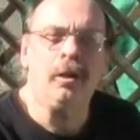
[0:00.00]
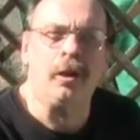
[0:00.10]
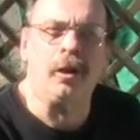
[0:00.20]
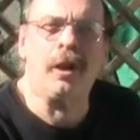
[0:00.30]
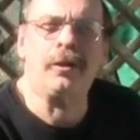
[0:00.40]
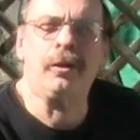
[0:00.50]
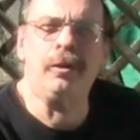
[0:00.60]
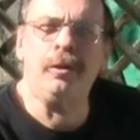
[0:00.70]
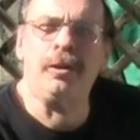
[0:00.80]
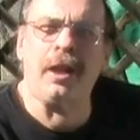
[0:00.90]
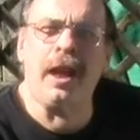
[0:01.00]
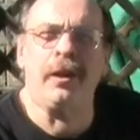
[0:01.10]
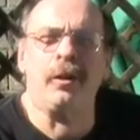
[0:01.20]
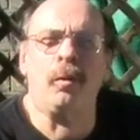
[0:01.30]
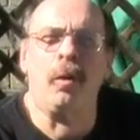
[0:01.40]
You could also use
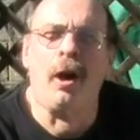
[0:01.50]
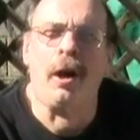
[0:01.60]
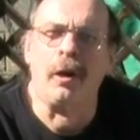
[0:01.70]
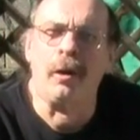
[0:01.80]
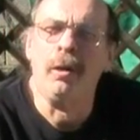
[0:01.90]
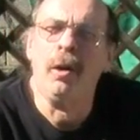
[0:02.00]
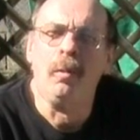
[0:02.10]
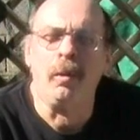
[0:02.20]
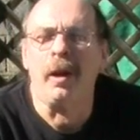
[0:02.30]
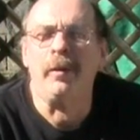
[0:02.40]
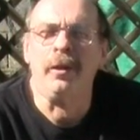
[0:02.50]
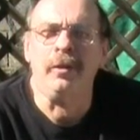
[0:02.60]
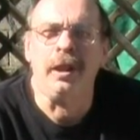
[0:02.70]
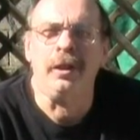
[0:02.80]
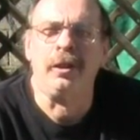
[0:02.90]
sand or water, whatever
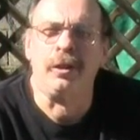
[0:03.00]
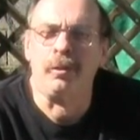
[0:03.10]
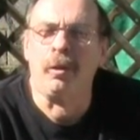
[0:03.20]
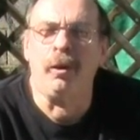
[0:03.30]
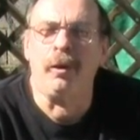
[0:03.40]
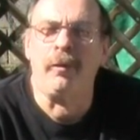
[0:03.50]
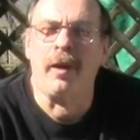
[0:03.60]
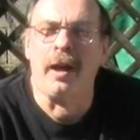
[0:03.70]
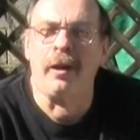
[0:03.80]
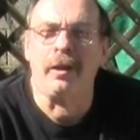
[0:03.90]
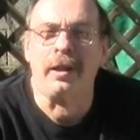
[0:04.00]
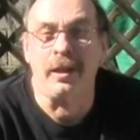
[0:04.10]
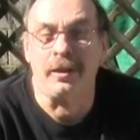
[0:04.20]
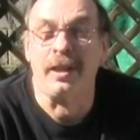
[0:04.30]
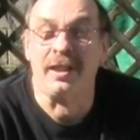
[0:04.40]
you need to control the fire in
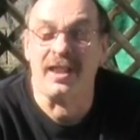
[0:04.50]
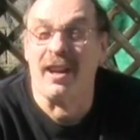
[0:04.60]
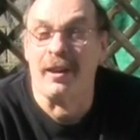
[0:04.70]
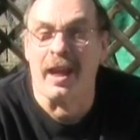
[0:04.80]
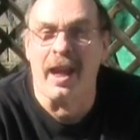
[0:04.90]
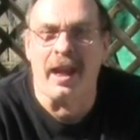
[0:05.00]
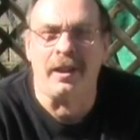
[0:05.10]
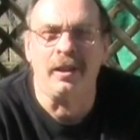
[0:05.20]
case it gets out of hand.